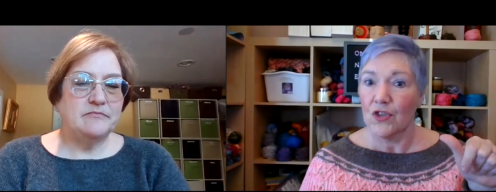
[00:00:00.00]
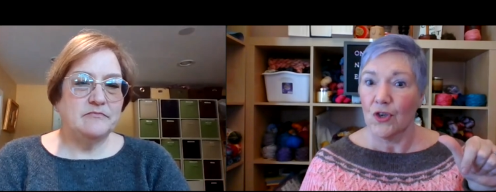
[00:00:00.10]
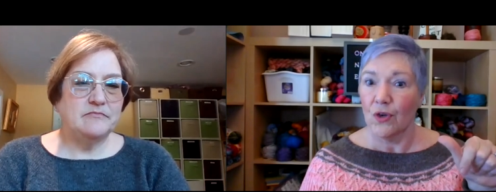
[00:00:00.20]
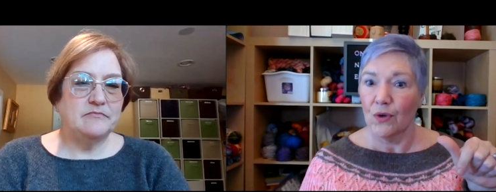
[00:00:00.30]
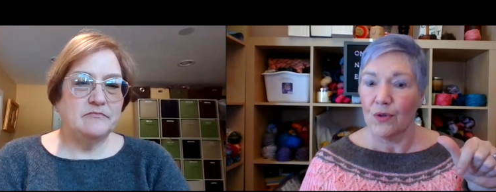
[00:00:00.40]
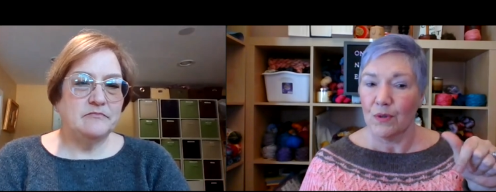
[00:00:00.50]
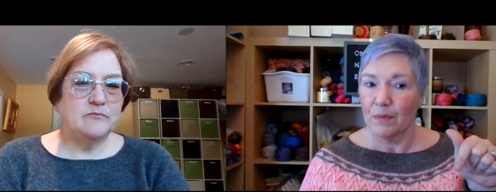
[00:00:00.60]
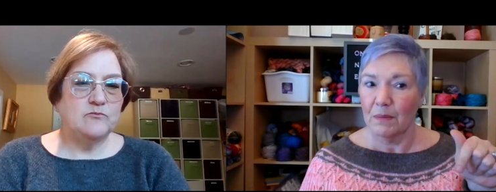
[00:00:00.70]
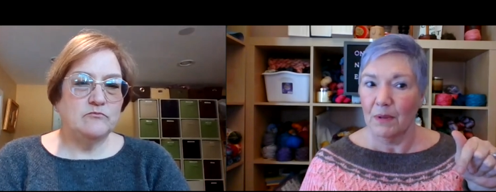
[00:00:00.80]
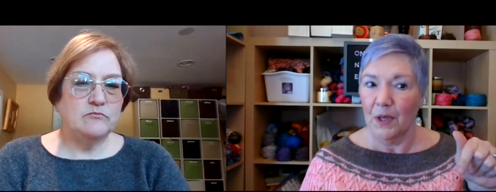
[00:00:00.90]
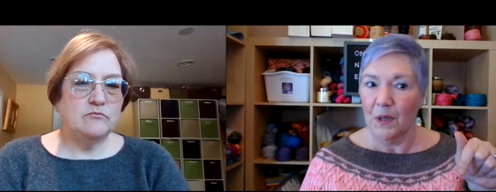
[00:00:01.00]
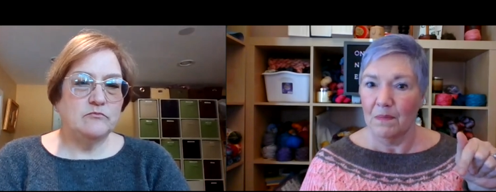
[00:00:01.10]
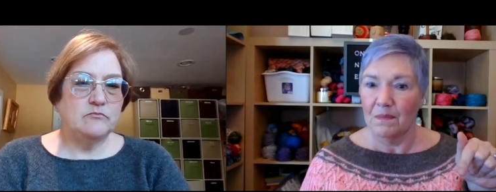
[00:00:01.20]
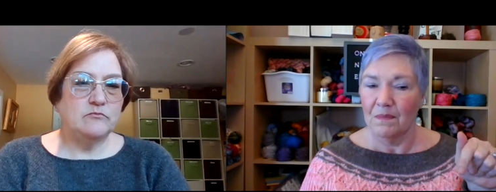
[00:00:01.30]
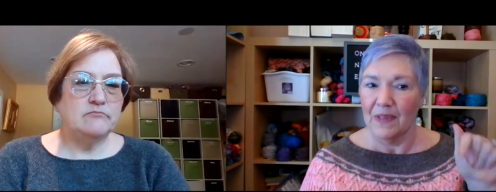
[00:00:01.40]
Speaker 1: show notes will be below.
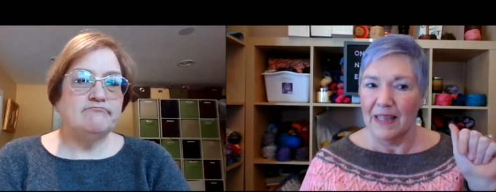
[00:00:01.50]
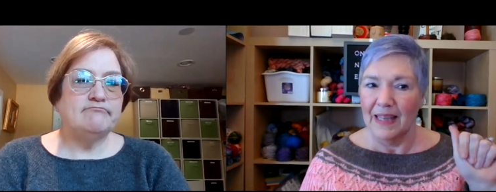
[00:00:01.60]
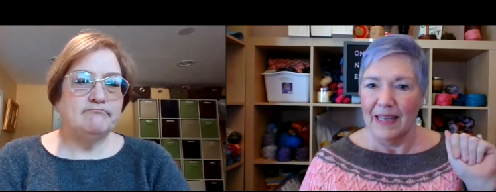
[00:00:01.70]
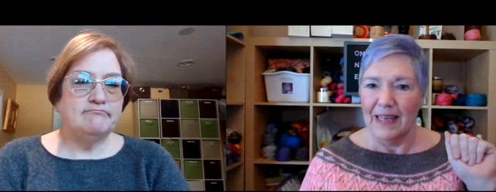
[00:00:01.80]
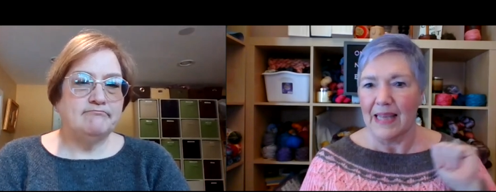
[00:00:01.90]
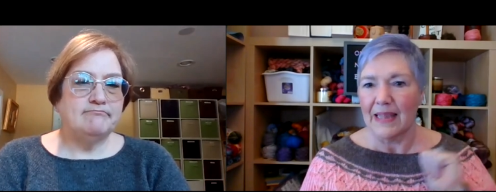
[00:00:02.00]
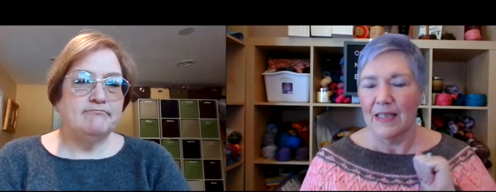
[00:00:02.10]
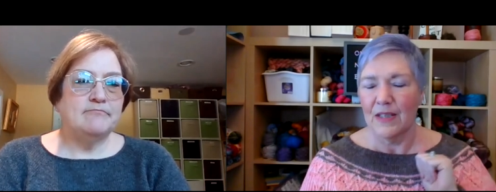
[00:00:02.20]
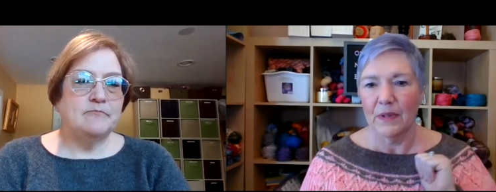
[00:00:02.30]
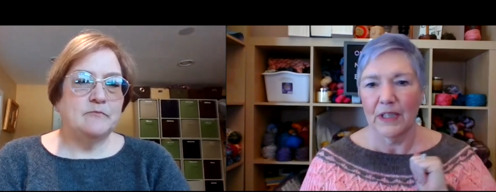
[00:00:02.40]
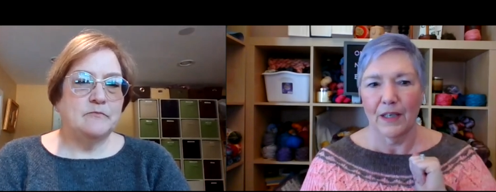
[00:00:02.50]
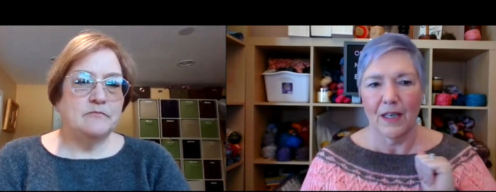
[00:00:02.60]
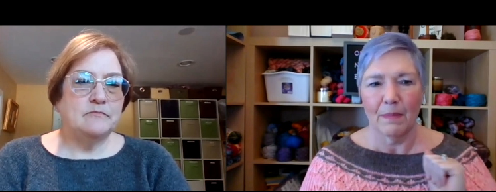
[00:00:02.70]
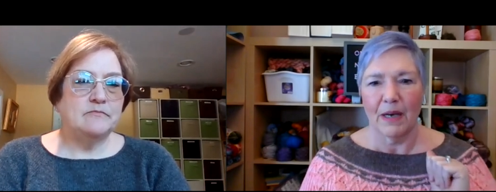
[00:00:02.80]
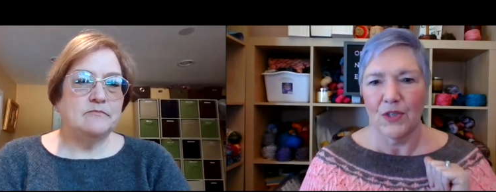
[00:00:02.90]
Kathleen's really
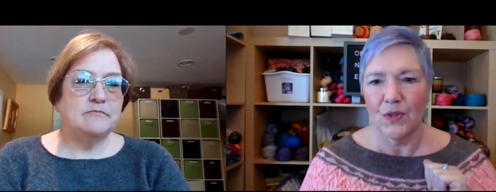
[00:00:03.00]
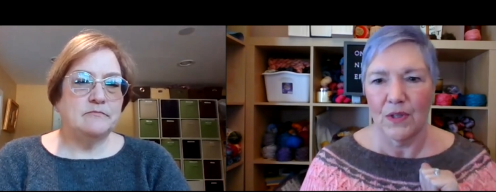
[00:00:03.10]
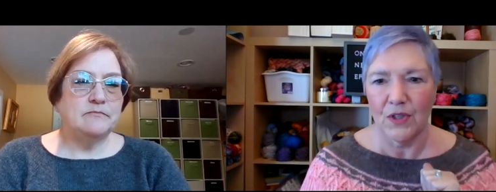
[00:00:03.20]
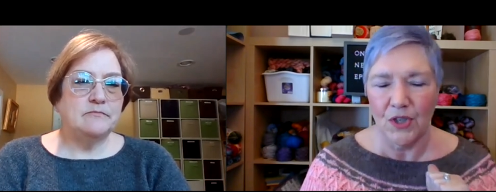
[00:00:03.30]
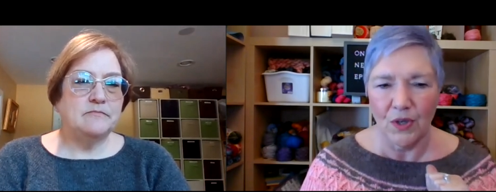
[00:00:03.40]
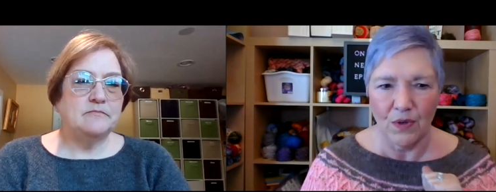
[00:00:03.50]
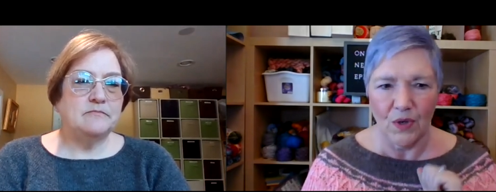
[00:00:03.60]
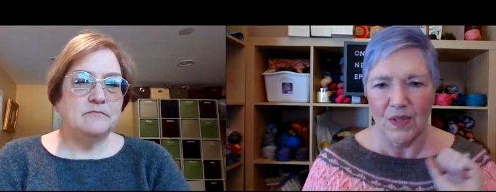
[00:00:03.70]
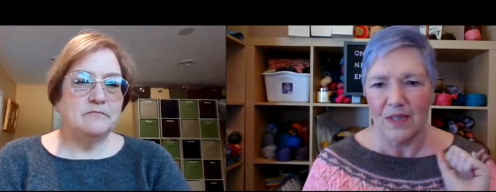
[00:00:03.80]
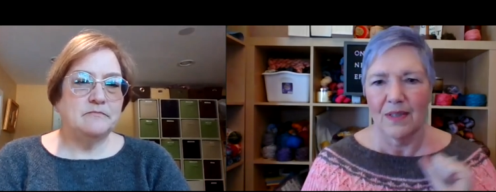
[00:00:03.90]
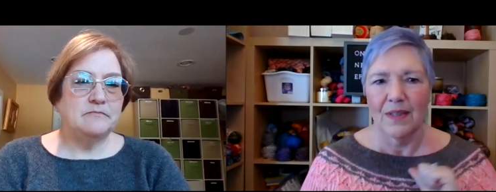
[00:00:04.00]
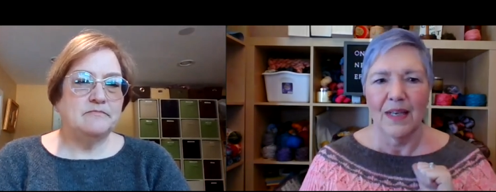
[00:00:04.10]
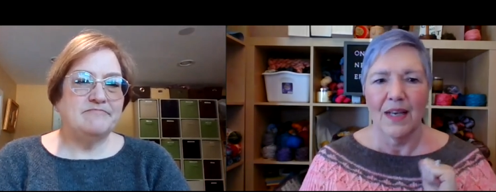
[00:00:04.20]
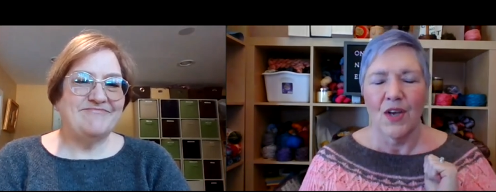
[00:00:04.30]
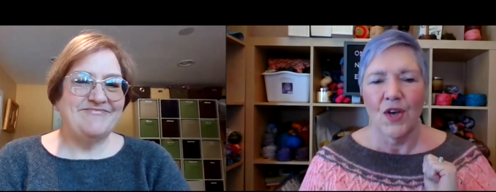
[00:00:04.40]
good about doing the show notes.
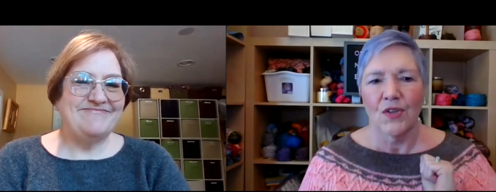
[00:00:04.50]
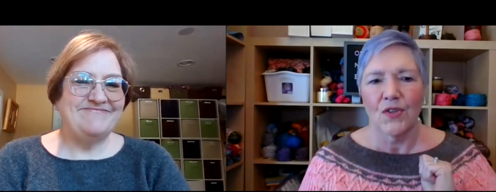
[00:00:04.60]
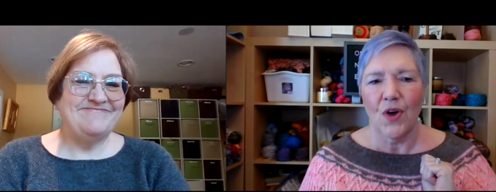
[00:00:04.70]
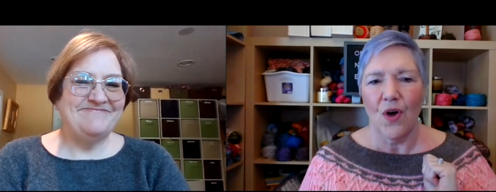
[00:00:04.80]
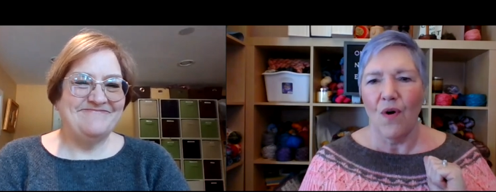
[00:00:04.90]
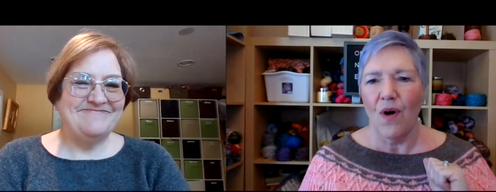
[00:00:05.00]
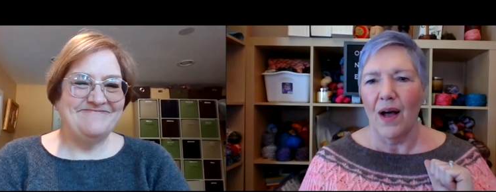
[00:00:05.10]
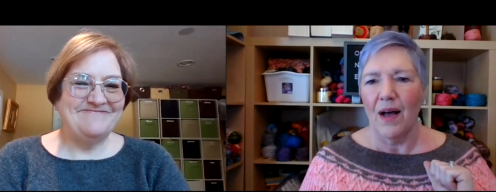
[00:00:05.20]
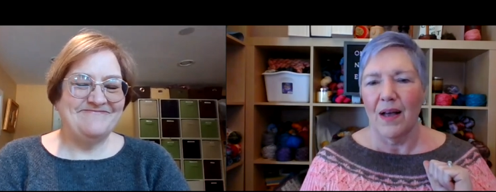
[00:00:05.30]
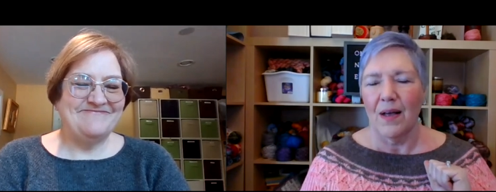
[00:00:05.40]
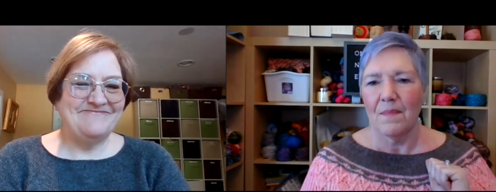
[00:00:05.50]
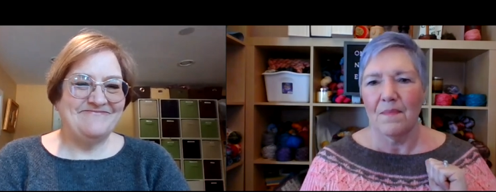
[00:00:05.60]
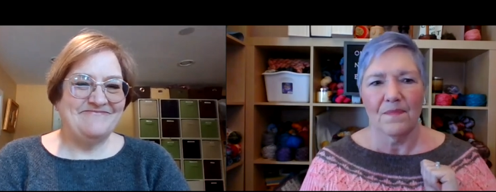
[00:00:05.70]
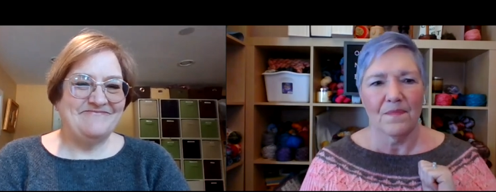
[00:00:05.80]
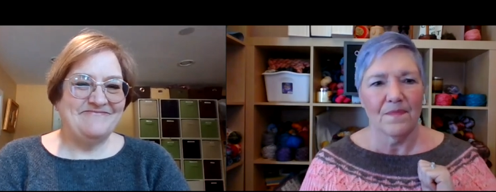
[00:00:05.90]
Hmm. So um,
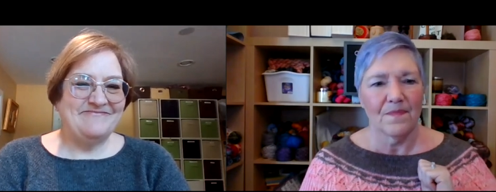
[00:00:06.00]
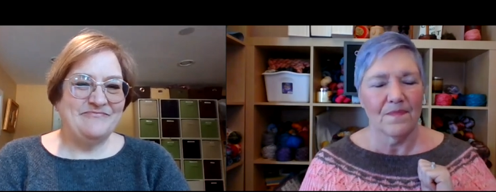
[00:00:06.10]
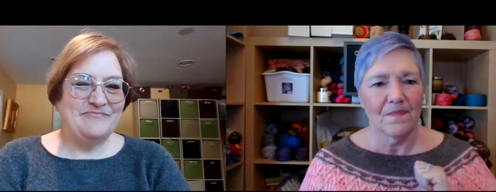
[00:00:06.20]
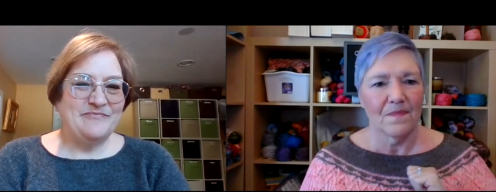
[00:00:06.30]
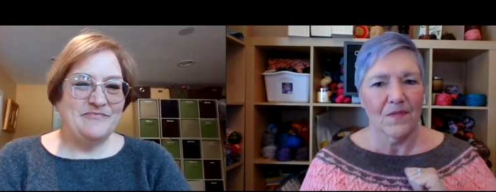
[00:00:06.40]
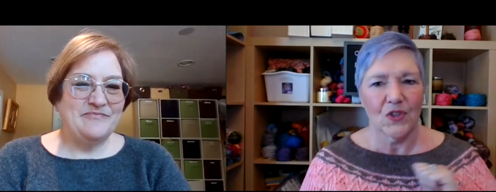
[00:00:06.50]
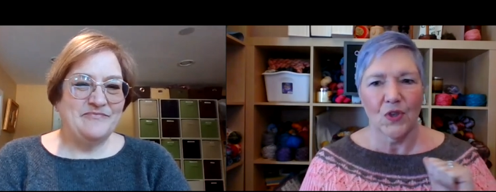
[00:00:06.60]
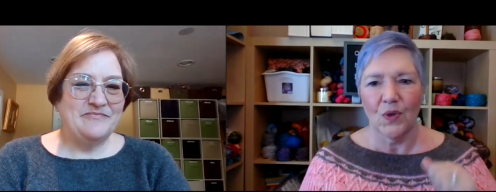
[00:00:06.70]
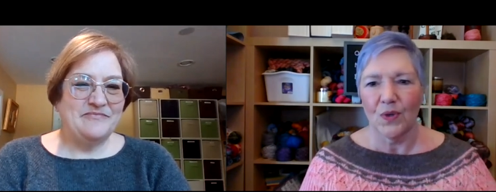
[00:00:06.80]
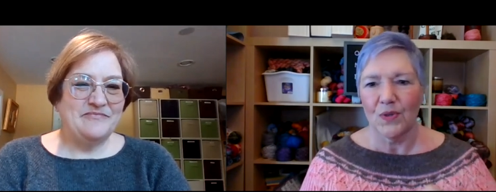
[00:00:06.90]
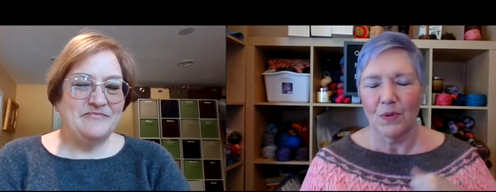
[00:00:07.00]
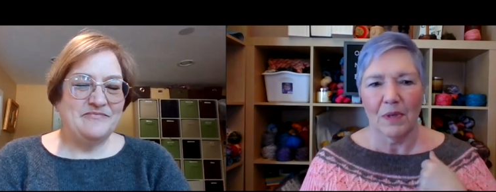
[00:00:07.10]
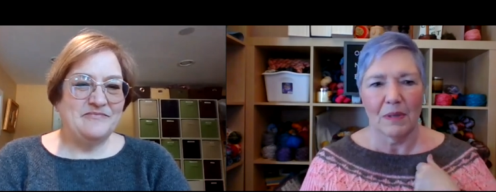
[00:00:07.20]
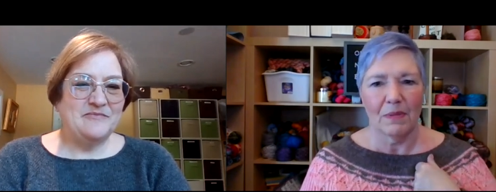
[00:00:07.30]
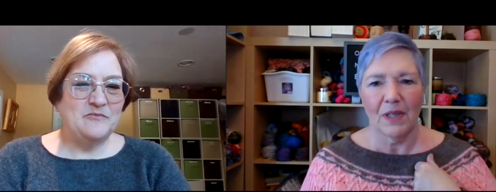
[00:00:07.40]
show notes will
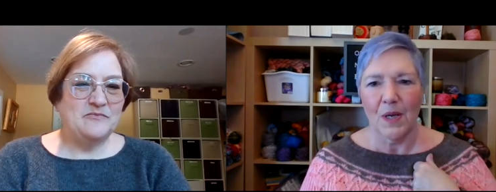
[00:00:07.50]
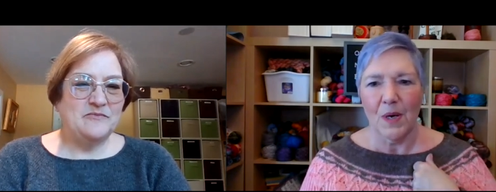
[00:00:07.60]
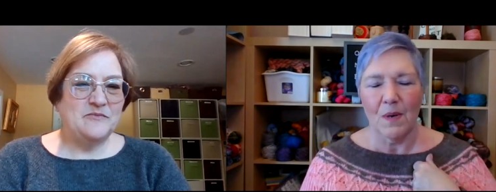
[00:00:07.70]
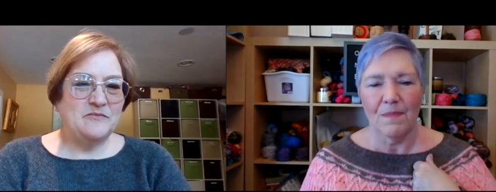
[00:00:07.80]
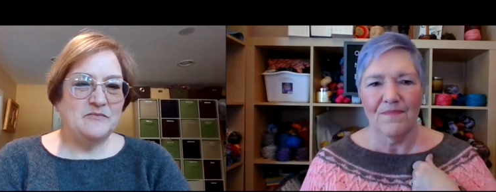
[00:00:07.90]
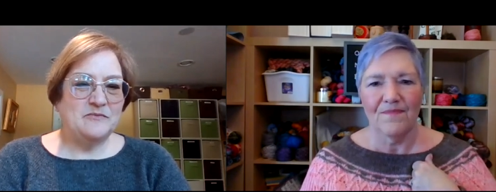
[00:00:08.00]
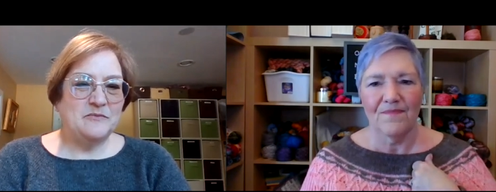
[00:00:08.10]
be below.